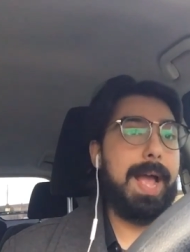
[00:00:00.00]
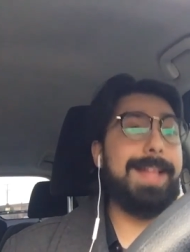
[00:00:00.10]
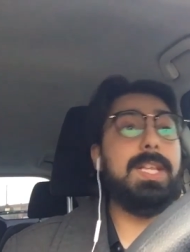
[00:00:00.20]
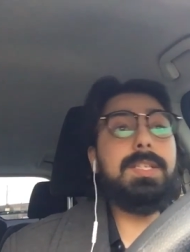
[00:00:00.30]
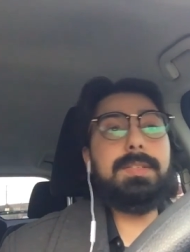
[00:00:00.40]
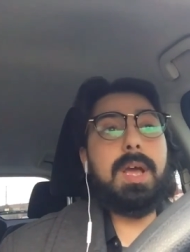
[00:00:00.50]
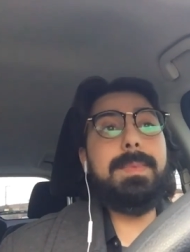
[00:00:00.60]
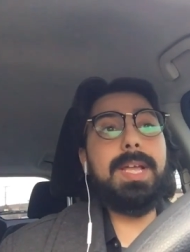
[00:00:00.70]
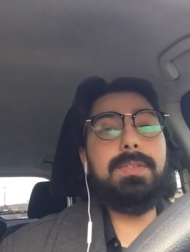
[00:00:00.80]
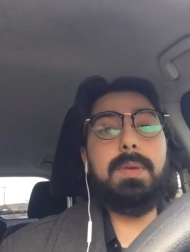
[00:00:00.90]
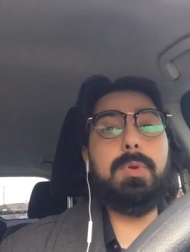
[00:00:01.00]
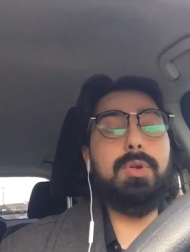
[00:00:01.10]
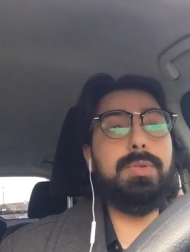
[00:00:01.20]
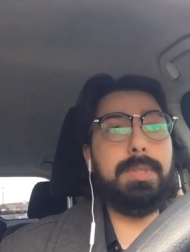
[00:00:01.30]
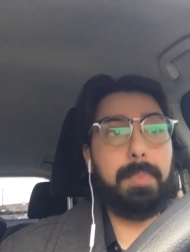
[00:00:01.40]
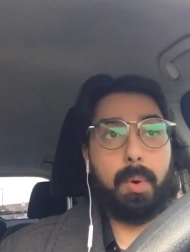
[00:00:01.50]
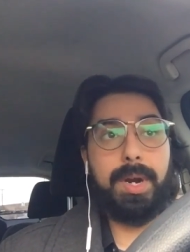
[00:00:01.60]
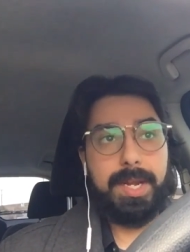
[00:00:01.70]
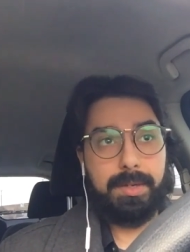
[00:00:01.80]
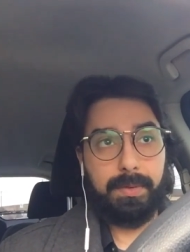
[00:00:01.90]
And this is coming as someone who
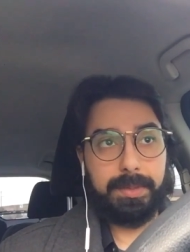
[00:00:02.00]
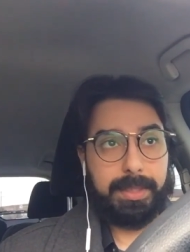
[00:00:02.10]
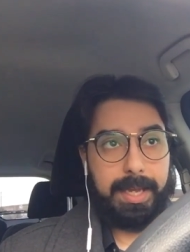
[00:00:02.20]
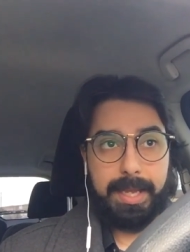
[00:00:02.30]
supported Tulsi.